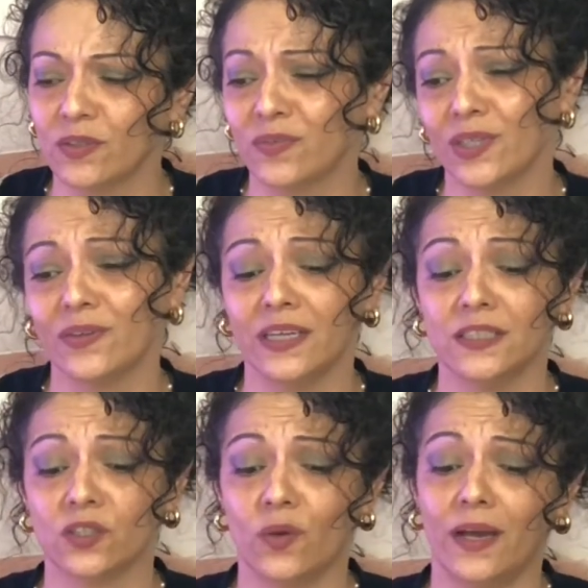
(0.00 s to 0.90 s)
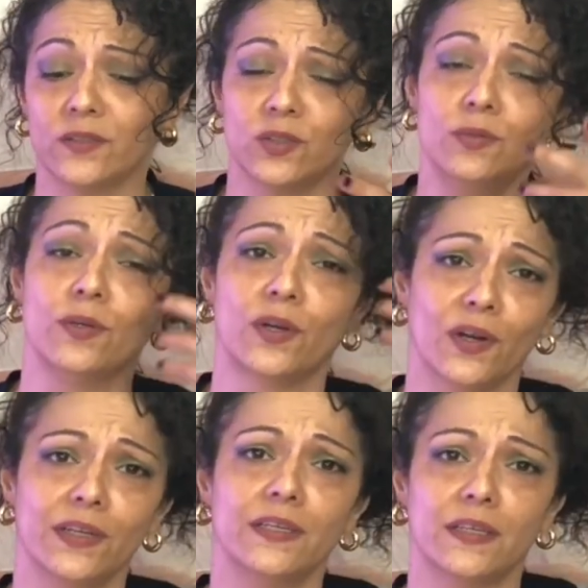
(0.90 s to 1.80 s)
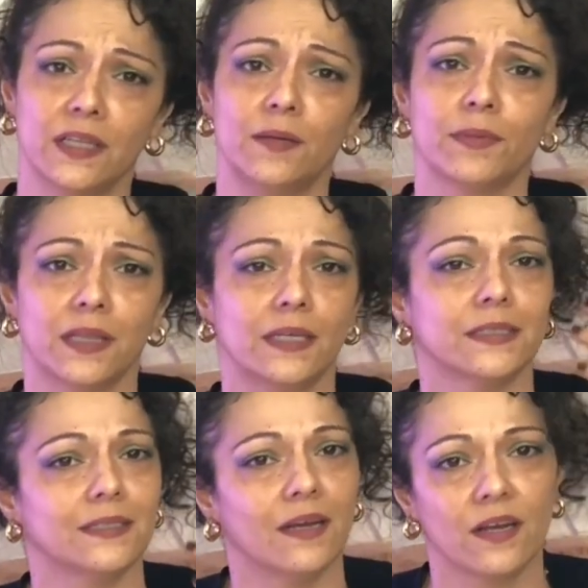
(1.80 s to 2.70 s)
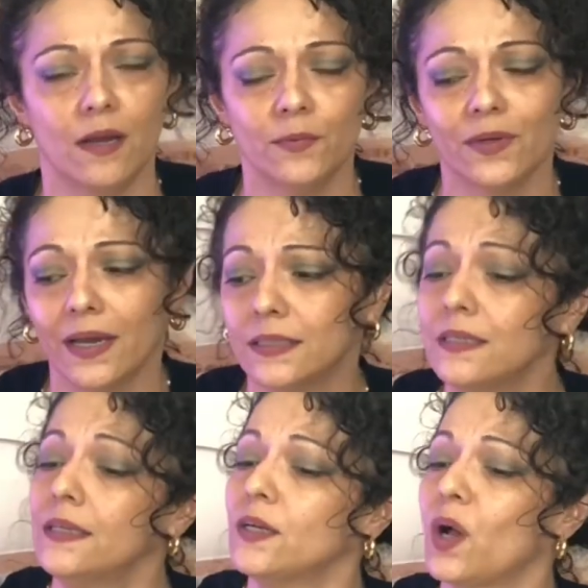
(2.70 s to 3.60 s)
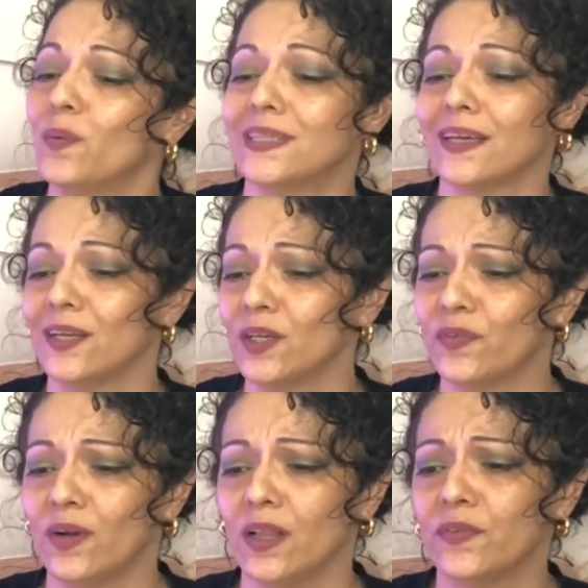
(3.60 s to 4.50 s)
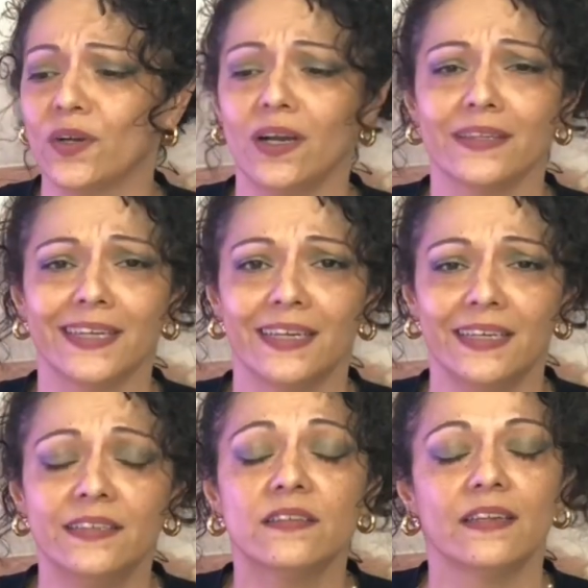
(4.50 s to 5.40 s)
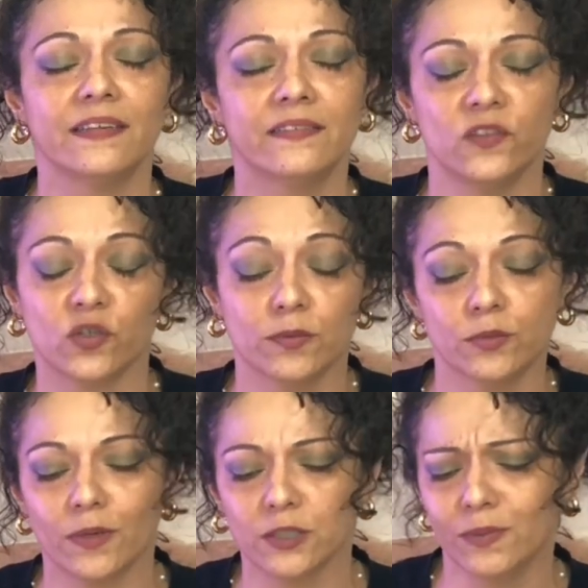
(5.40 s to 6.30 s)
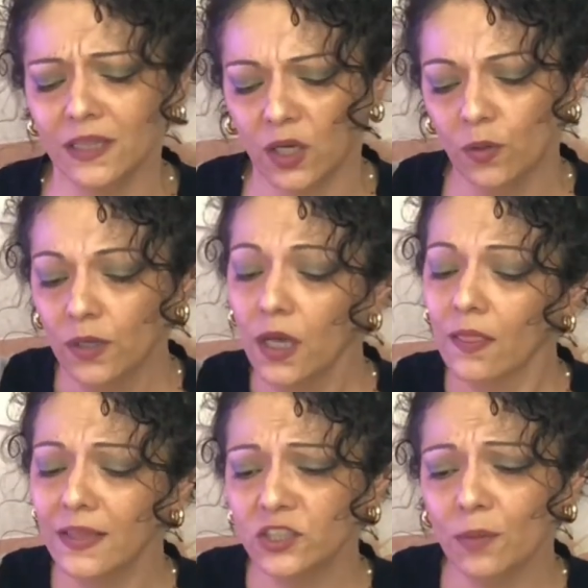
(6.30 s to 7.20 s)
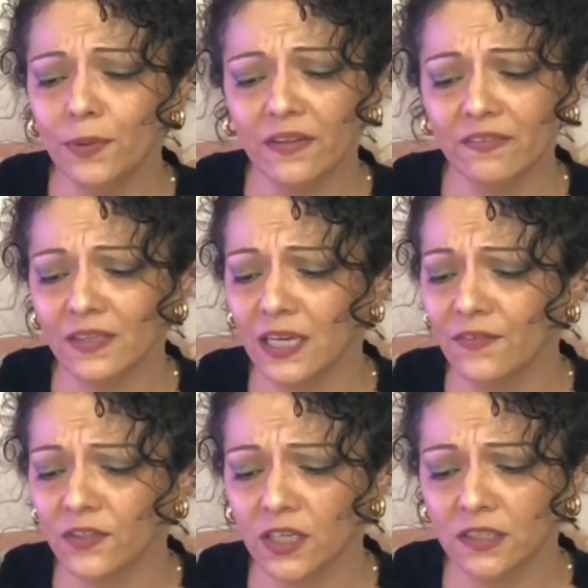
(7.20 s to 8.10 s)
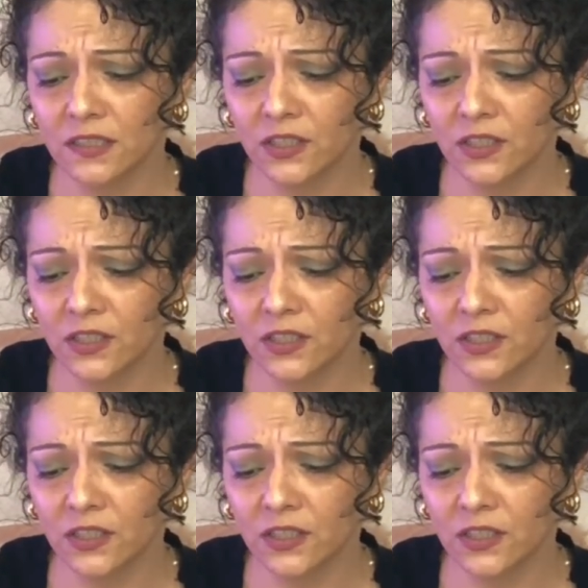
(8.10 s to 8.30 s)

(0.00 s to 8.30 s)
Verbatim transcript: this video that does go out to girlyclubcloset.com, you guys. Go and take a look for all of your holiday needs. Links in the description box below. Let's jump into this salon, give our thoughts and